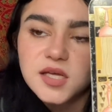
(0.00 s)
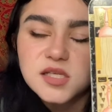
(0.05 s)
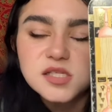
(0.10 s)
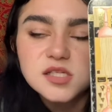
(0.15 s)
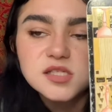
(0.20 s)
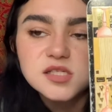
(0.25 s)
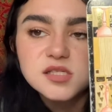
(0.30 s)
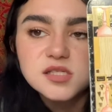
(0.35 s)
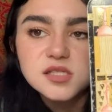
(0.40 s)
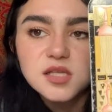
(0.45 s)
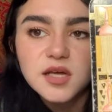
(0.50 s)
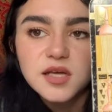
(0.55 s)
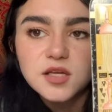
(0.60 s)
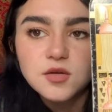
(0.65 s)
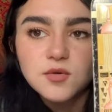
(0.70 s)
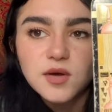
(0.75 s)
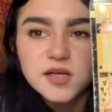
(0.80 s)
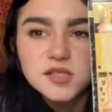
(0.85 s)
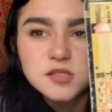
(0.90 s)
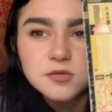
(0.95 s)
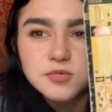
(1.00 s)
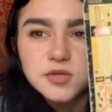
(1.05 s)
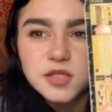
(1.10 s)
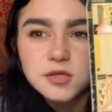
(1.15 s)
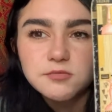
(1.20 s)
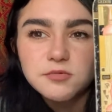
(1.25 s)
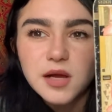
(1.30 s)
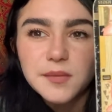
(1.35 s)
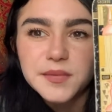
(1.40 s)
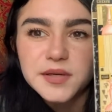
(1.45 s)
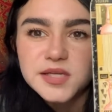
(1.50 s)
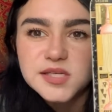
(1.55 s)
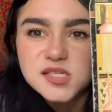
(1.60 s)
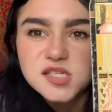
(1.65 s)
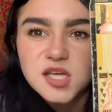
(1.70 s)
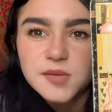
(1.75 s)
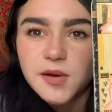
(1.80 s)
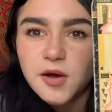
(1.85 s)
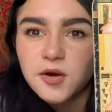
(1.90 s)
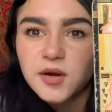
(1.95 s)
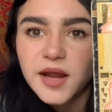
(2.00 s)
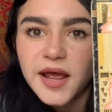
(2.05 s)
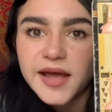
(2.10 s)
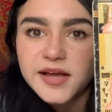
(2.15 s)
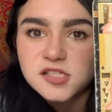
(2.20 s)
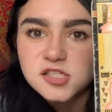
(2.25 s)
it's like you guys are really reminiscing about an ex,